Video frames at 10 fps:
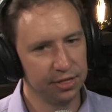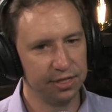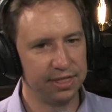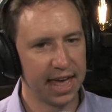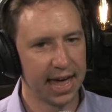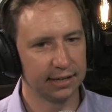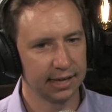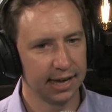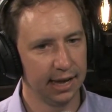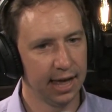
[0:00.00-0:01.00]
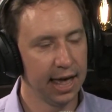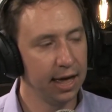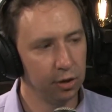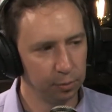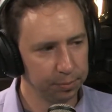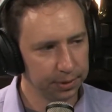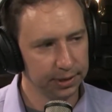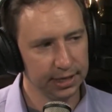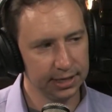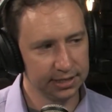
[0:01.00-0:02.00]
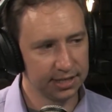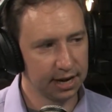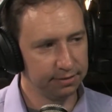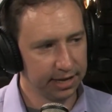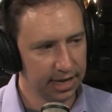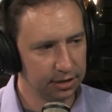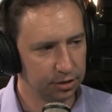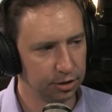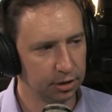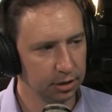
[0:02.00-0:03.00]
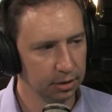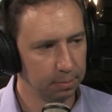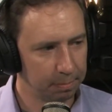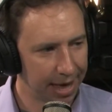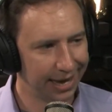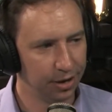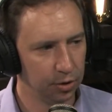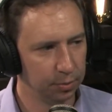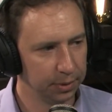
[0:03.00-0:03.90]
that help instead of hinder my home.